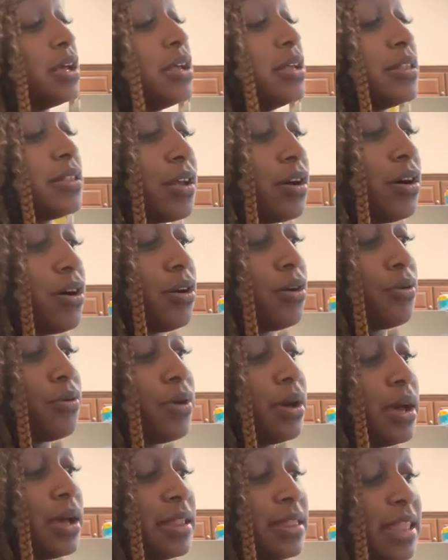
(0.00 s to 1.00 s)
So
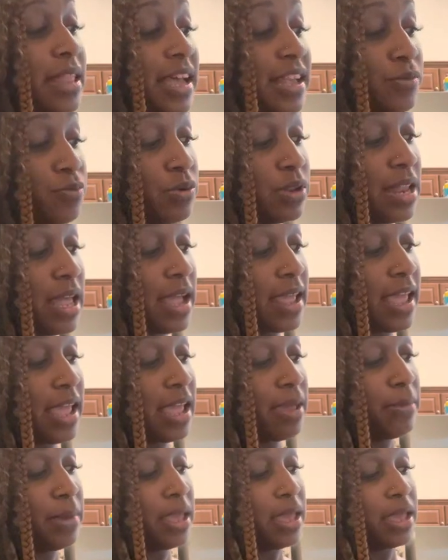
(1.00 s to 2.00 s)
that's what that
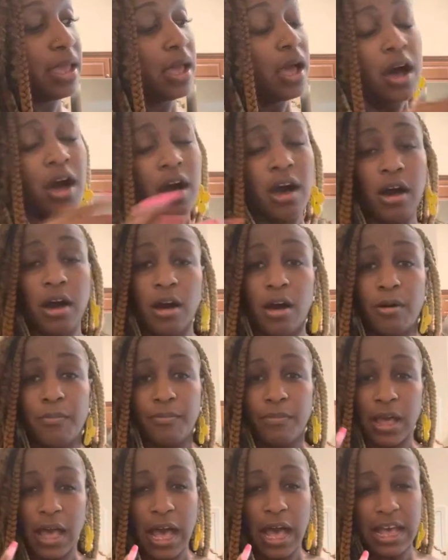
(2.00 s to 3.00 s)
came in.
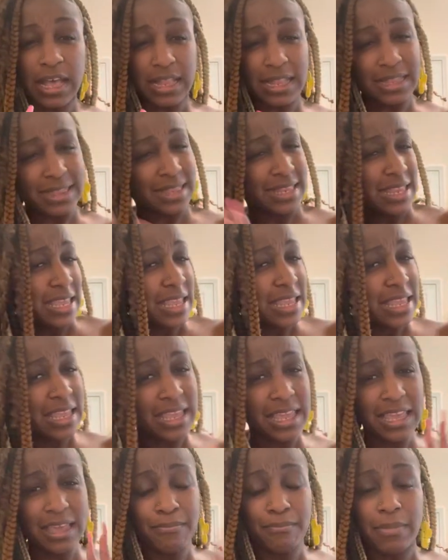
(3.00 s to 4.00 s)
I didn't
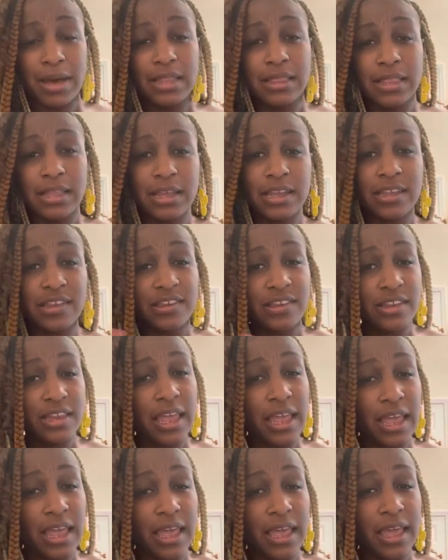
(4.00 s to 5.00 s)
get my luggage
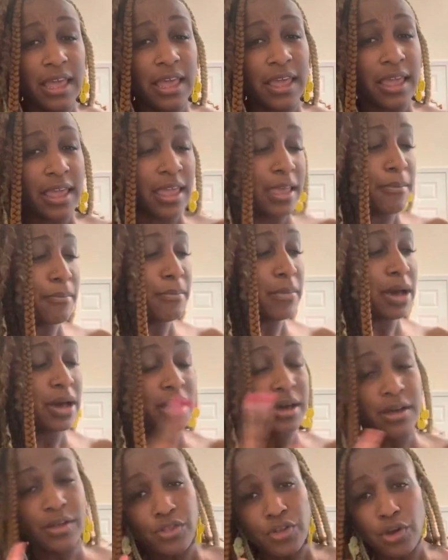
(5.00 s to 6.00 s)
tag in my
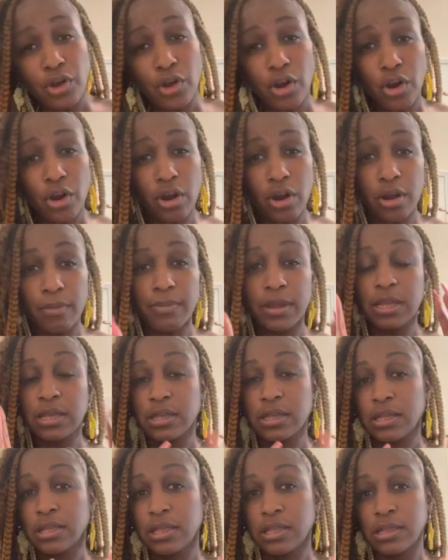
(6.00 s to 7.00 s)
other cart
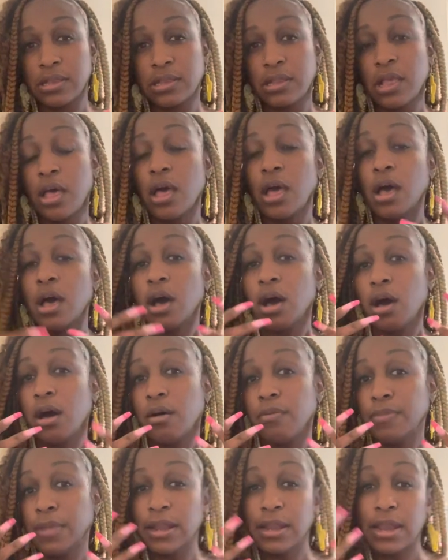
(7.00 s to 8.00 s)
because
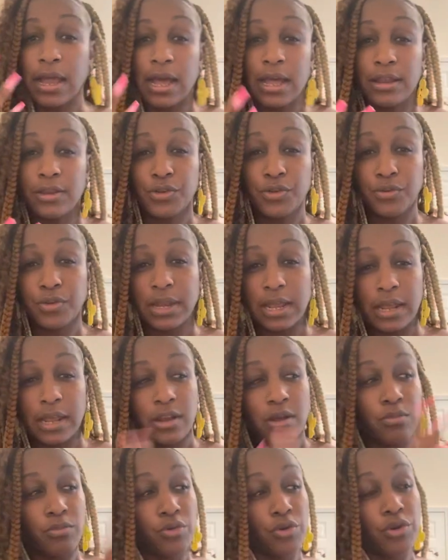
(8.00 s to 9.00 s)
they're not doing that
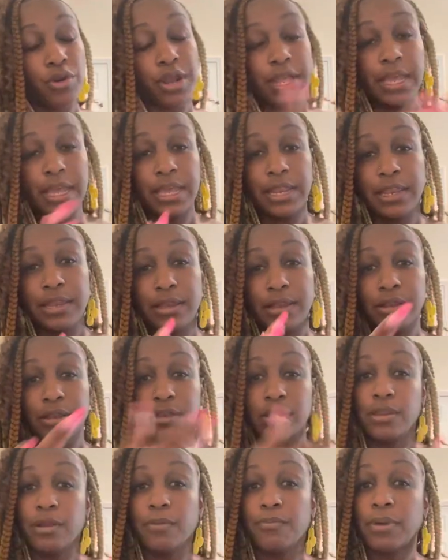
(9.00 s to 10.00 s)
no more in
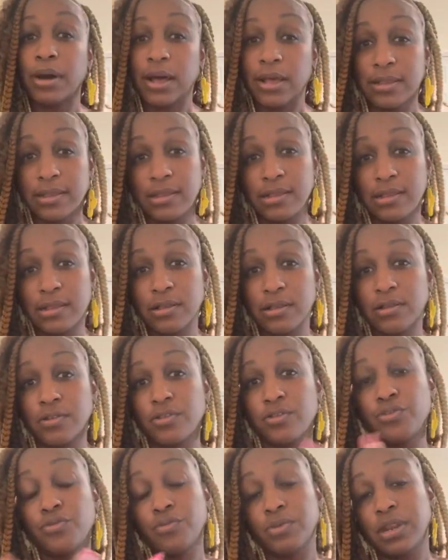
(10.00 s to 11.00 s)
the boxes of
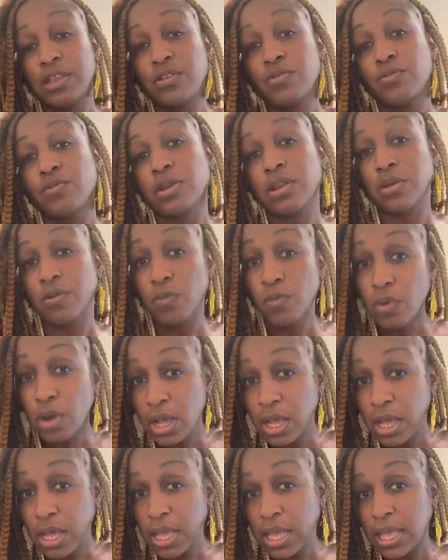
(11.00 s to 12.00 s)

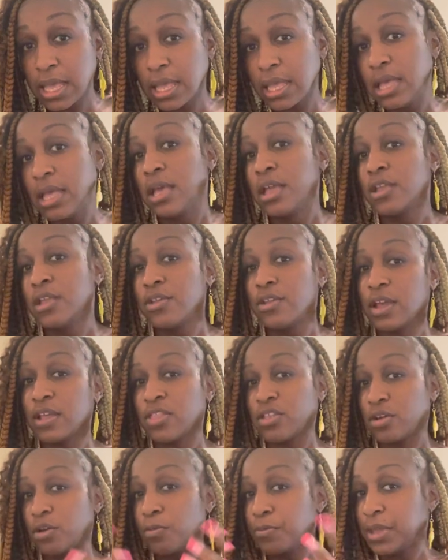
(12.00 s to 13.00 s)
2021. You have to
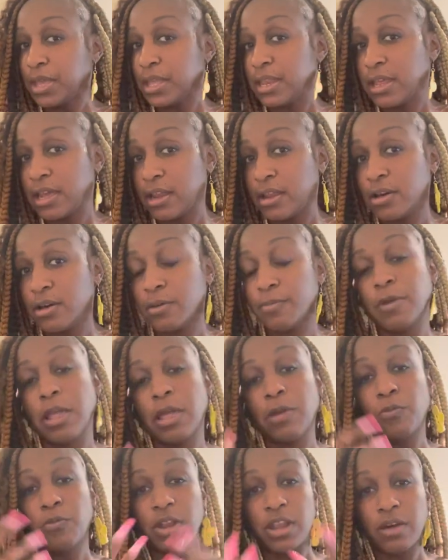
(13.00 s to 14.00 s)
go pick that up
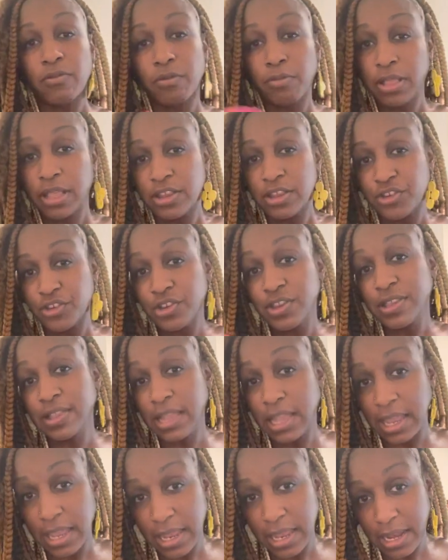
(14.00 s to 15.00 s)
at whatever place you're
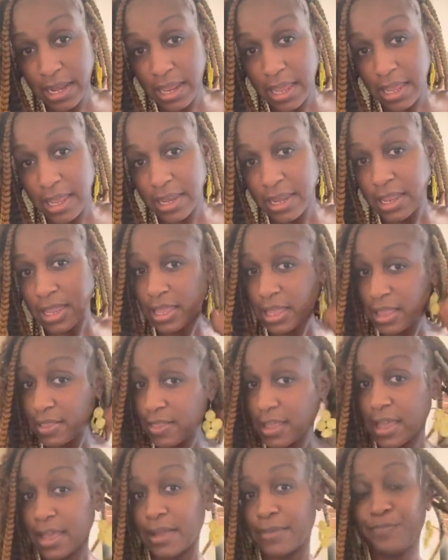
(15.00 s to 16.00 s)
staying at to get
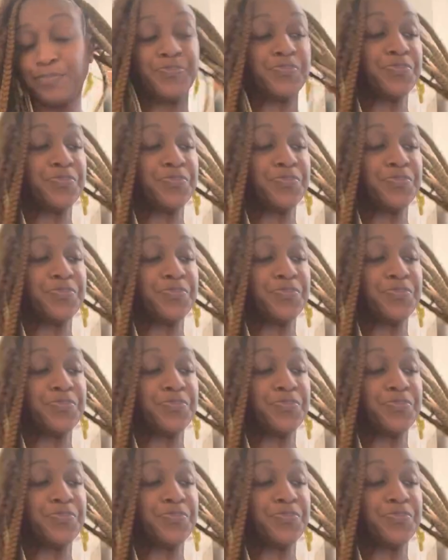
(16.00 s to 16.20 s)
that.